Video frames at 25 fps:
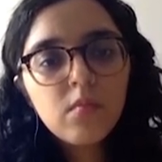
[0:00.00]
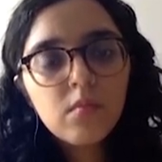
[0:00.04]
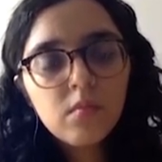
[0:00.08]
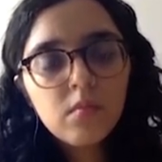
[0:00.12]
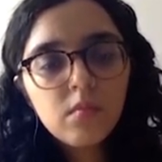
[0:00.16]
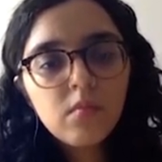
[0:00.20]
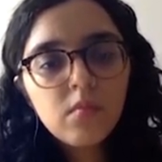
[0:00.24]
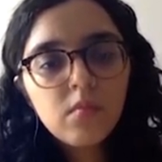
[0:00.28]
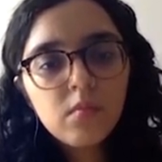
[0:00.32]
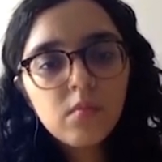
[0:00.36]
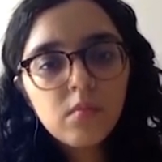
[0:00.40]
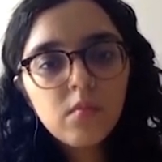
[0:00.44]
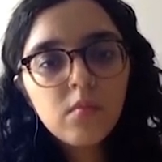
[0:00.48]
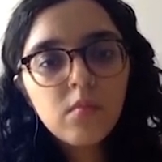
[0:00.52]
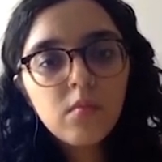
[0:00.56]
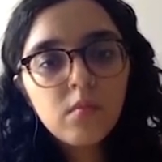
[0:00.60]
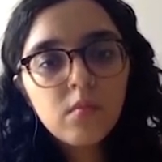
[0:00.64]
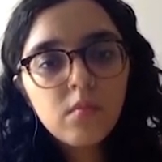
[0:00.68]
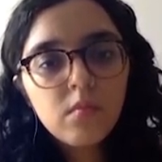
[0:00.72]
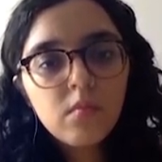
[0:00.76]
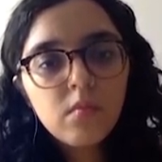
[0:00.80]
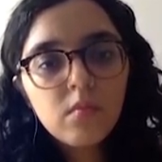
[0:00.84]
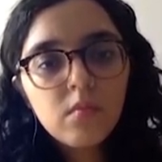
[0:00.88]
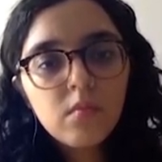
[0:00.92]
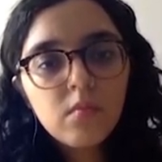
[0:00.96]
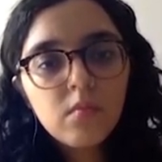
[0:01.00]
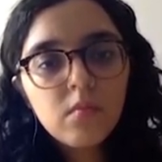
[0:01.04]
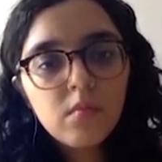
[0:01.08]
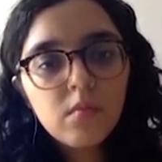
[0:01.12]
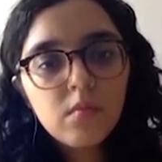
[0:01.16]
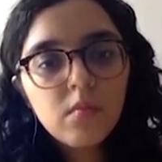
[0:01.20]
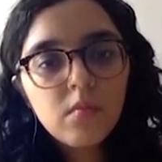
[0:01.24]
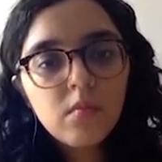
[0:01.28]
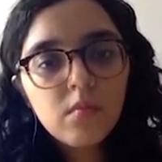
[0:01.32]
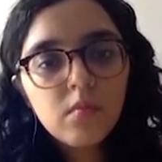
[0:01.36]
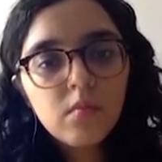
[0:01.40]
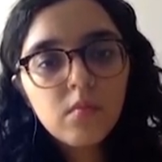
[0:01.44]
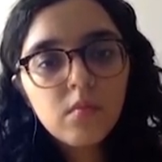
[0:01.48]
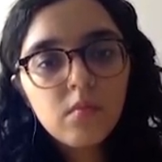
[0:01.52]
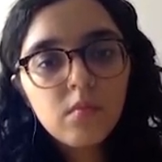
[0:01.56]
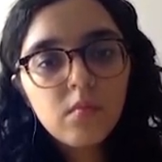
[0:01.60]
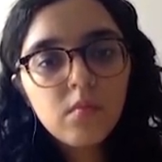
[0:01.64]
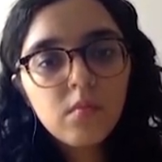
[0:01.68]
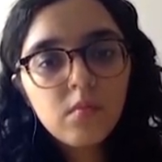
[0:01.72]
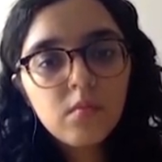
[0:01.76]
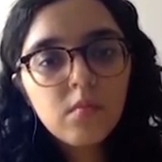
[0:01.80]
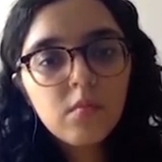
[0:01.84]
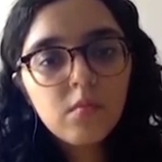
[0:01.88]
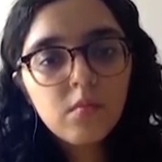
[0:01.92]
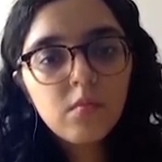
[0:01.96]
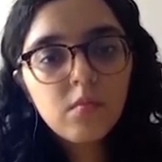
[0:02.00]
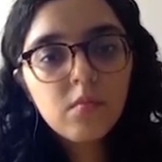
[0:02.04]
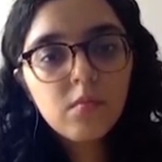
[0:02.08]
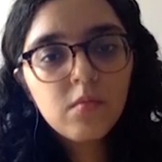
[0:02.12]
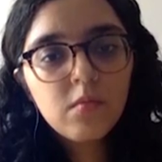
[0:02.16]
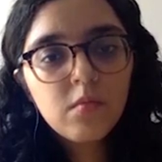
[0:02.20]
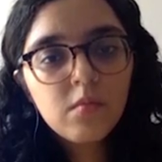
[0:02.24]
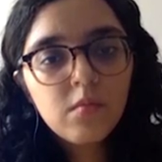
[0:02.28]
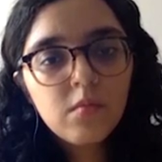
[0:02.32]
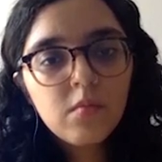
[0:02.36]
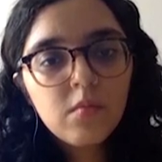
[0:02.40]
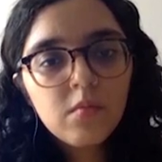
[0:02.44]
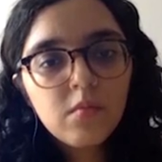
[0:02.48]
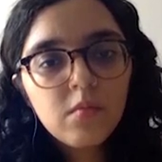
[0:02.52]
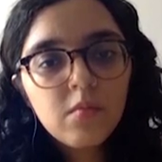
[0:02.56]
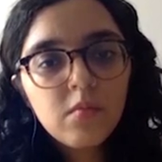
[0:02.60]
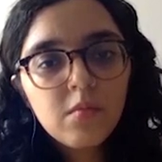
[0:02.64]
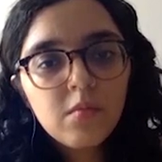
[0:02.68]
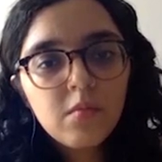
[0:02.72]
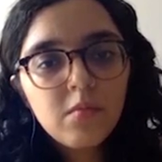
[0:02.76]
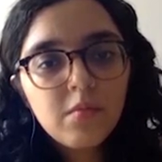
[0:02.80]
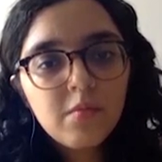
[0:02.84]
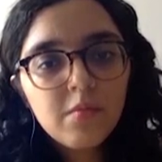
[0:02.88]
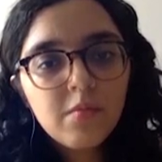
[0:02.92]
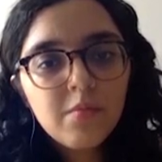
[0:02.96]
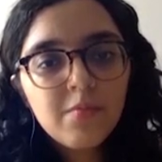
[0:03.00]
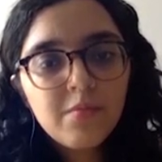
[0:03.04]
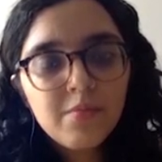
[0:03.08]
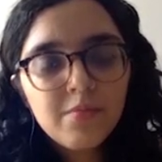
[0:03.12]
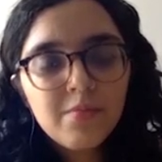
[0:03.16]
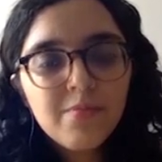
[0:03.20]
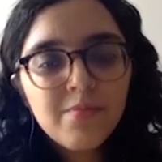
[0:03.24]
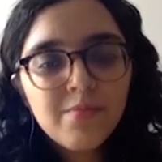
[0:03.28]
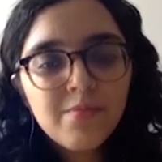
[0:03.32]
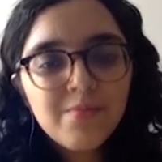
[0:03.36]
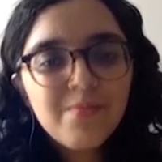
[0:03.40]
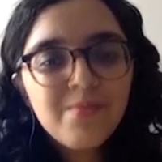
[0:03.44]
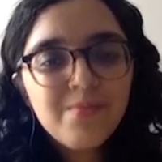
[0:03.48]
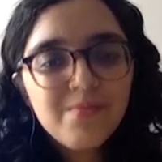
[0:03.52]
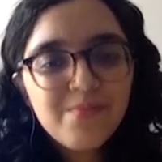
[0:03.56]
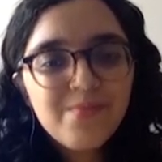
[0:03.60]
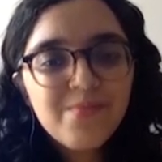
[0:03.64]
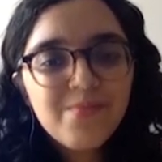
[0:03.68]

This person isn't speaking.